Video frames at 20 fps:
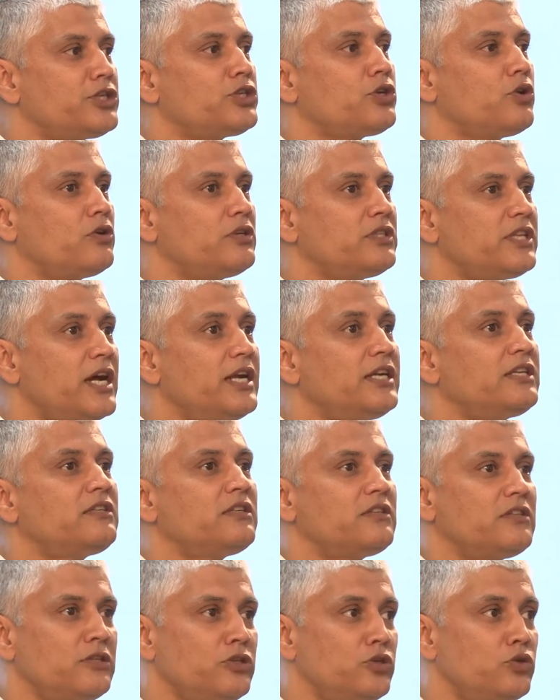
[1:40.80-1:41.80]
showed that
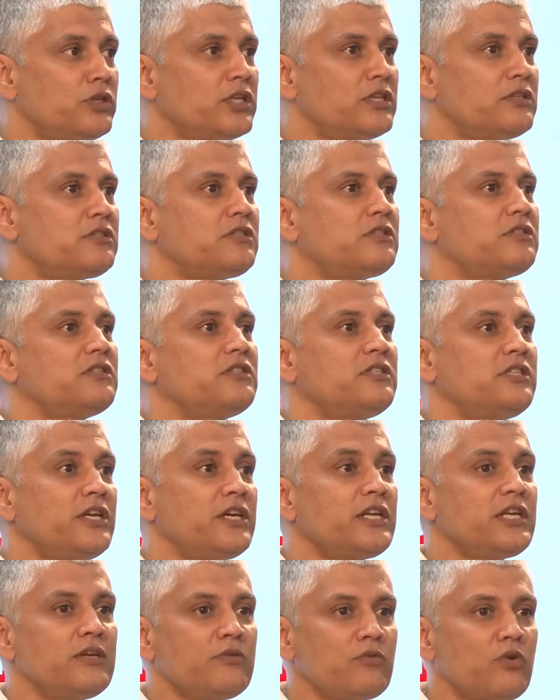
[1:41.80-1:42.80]
Newton's
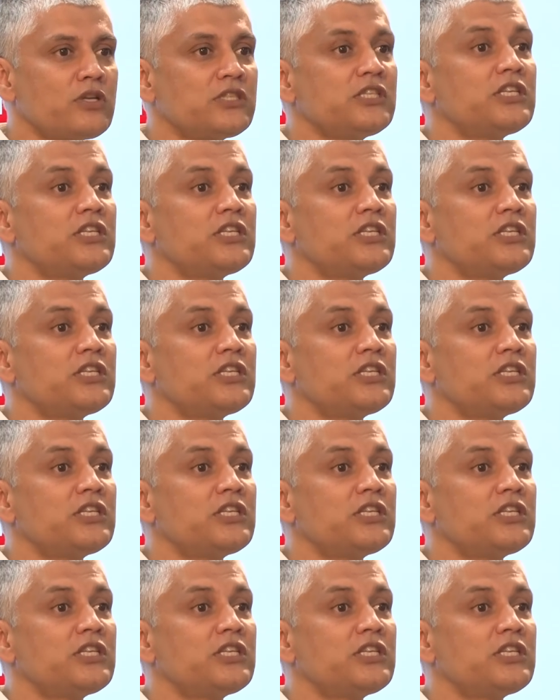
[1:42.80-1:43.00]
theory was